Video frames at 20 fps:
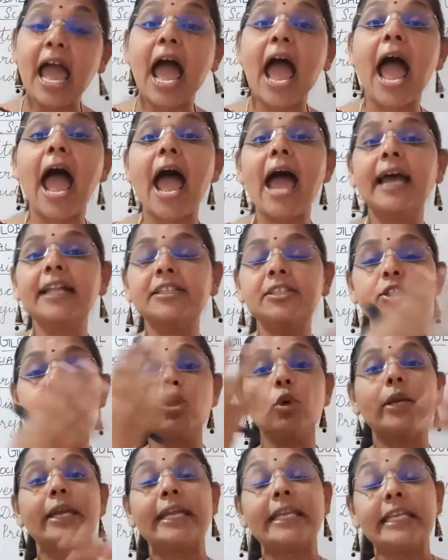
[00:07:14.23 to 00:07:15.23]
adds
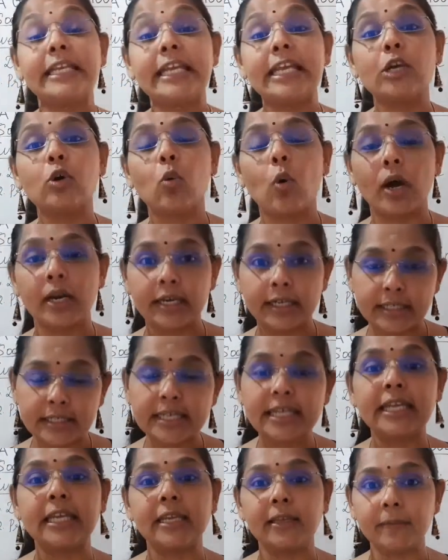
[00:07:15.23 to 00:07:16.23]
to
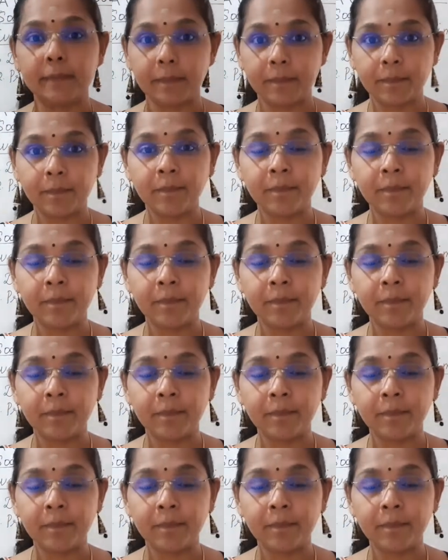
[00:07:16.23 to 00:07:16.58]
inequality.